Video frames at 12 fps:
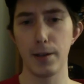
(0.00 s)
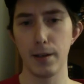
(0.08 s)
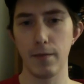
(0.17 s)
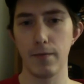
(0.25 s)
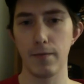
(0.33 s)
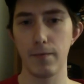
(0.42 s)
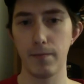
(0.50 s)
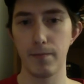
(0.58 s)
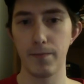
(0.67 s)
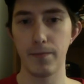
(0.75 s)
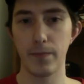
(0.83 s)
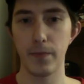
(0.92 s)
of
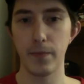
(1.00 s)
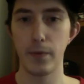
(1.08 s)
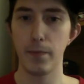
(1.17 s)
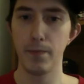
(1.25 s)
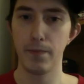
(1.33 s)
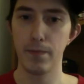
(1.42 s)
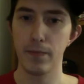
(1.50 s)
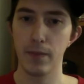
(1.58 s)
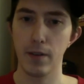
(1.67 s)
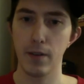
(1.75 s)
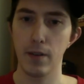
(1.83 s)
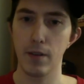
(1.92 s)

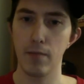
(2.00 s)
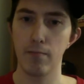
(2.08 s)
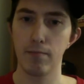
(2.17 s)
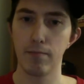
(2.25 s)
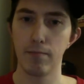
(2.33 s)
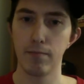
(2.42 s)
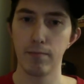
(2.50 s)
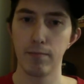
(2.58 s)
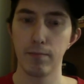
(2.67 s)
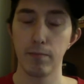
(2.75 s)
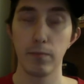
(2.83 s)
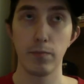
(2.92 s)

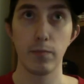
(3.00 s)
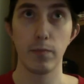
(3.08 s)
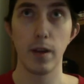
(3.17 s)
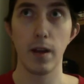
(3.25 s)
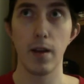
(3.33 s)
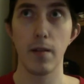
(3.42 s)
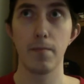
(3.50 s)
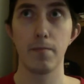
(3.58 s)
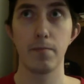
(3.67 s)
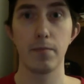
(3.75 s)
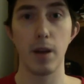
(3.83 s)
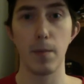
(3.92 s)
a uh, uh,
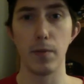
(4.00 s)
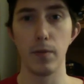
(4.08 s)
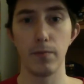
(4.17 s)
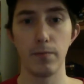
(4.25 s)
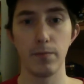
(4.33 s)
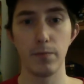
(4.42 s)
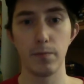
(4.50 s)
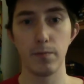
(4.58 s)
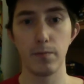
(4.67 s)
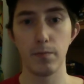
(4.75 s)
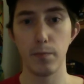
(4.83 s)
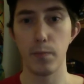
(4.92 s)
couple
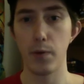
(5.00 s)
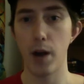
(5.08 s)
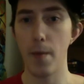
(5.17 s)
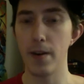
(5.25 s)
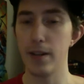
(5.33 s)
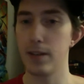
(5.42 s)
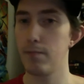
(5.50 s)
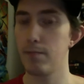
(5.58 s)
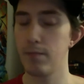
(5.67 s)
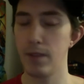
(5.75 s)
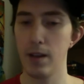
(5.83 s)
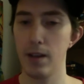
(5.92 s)
prominent
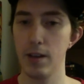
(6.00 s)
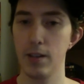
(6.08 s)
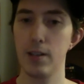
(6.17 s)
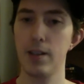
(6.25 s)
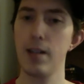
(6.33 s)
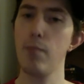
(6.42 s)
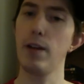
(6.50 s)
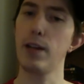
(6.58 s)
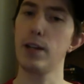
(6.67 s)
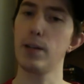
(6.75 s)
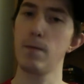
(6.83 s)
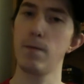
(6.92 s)
uh,
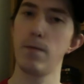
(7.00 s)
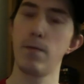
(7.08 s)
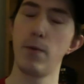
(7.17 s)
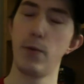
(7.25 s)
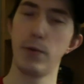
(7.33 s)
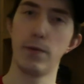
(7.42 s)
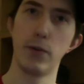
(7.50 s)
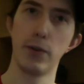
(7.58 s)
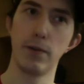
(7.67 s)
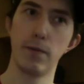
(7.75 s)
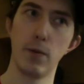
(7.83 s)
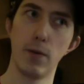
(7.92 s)
siblings of those first
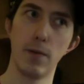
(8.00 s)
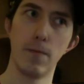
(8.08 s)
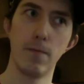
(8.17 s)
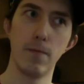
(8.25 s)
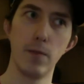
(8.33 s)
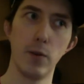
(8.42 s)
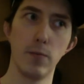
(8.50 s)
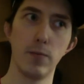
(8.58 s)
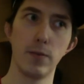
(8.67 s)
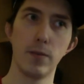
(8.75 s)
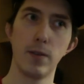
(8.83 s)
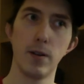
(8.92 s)
four films.
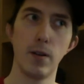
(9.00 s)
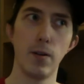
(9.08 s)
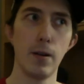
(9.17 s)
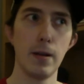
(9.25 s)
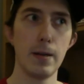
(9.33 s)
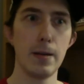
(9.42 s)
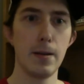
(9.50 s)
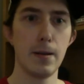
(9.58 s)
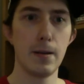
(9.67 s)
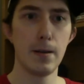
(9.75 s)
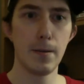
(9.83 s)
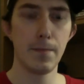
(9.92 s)
You know,
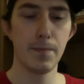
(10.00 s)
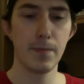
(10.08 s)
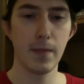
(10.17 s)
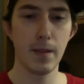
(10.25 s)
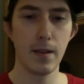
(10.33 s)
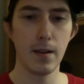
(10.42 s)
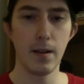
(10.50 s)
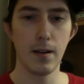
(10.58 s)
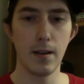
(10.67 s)
uh,